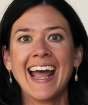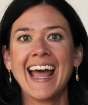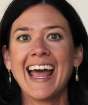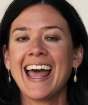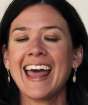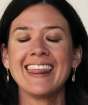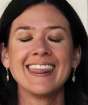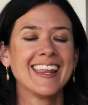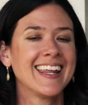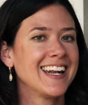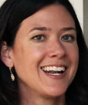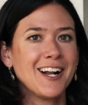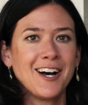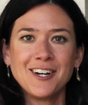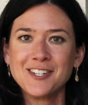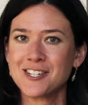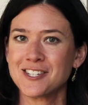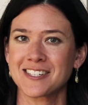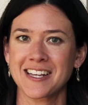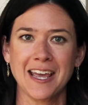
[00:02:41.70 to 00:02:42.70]
And then it
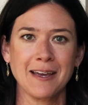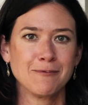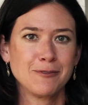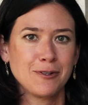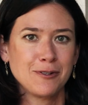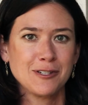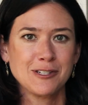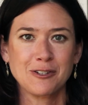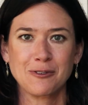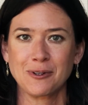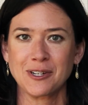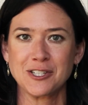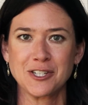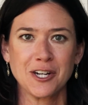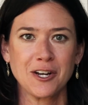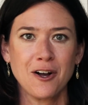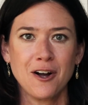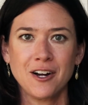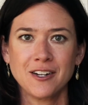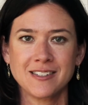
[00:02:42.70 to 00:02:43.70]
all just came to a
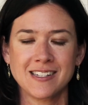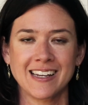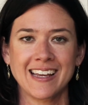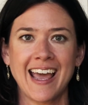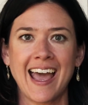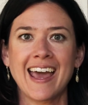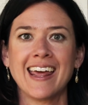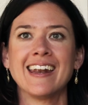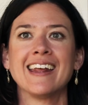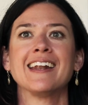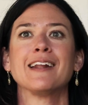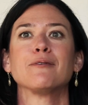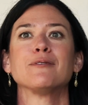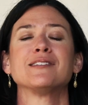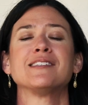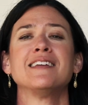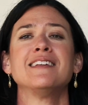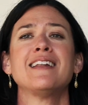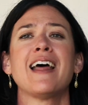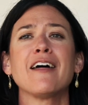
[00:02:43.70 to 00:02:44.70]
screeching halt again. And it
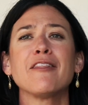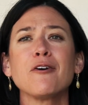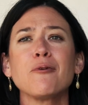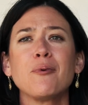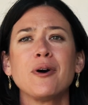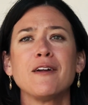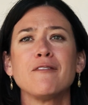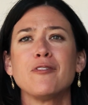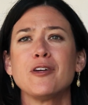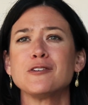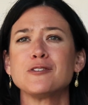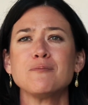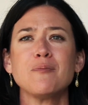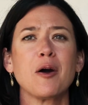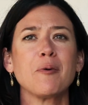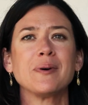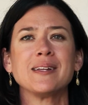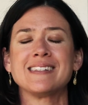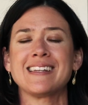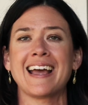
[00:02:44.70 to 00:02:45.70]
was another one of those
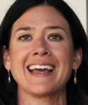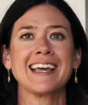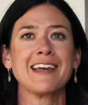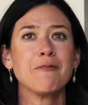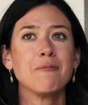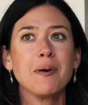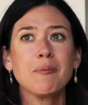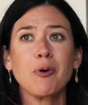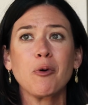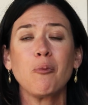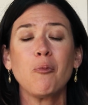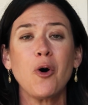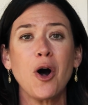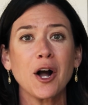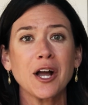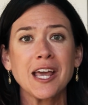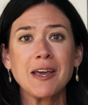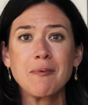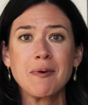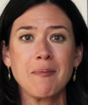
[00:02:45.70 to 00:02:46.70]
moments. I can remember
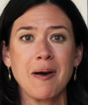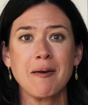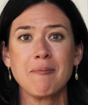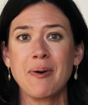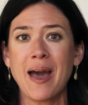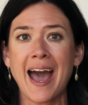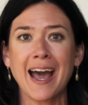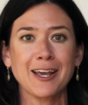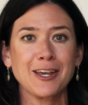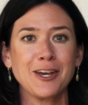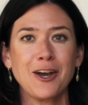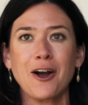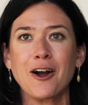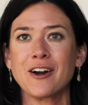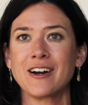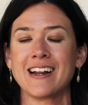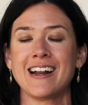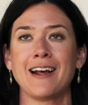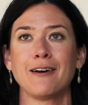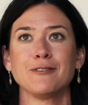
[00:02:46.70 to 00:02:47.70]
walking in my
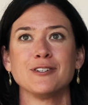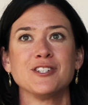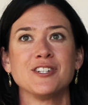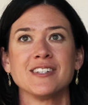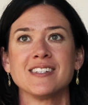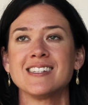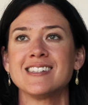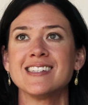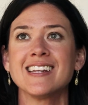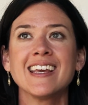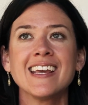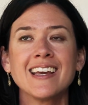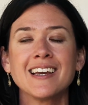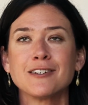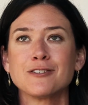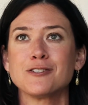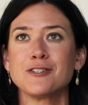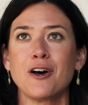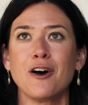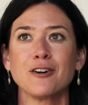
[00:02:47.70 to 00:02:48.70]
backyard, and I was just singing
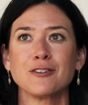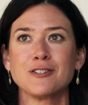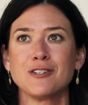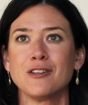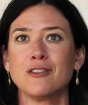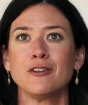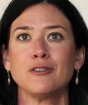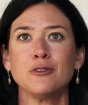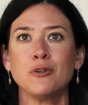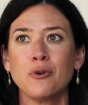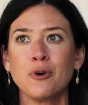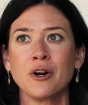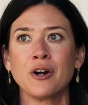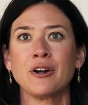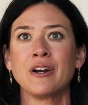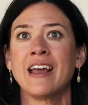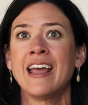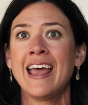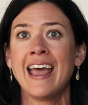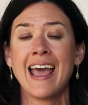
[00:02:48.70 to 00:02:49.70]
a song to the
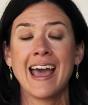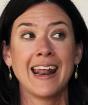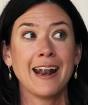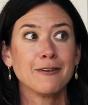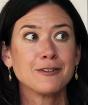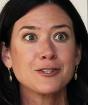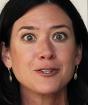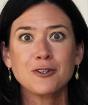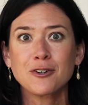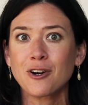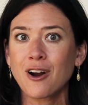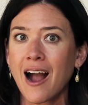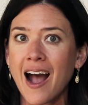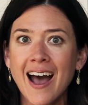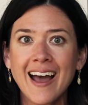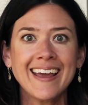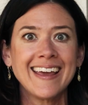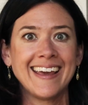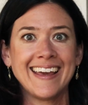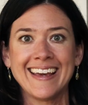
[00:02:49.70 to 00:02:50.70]
Lord, and I was
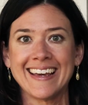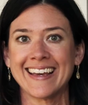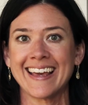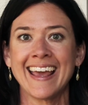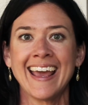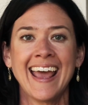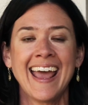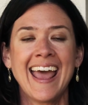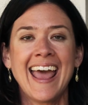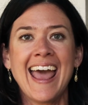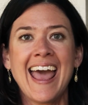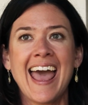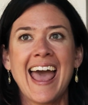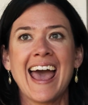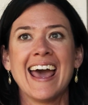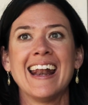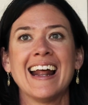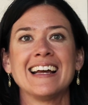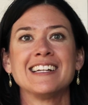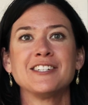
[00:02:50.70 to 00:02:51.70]
crying.
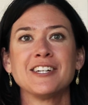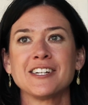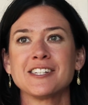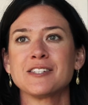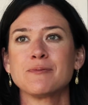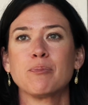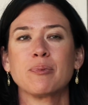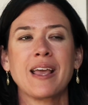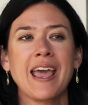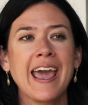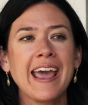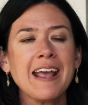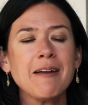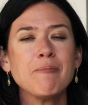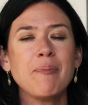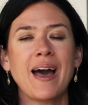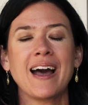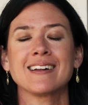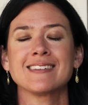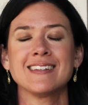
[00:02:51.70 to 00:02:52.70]
And I just
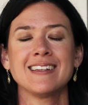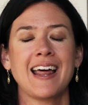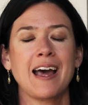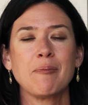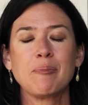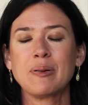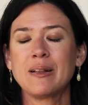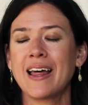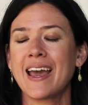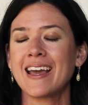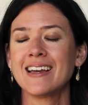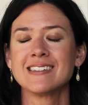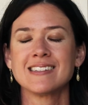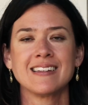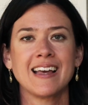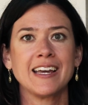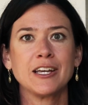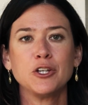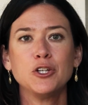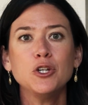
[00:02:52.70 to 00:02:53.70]
came back to that
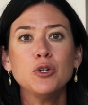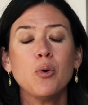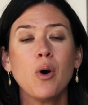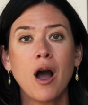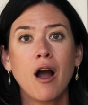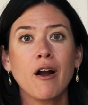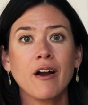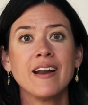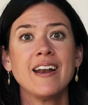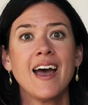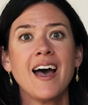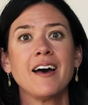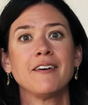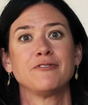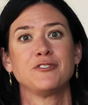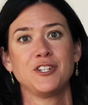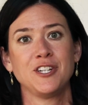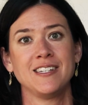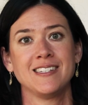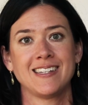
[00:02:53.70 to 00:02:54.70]
place, like, you are
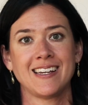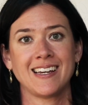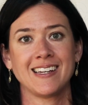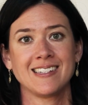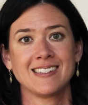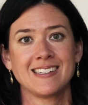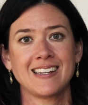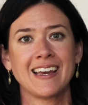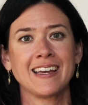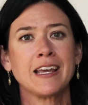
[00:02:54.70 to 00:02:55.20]
enough, Jesus.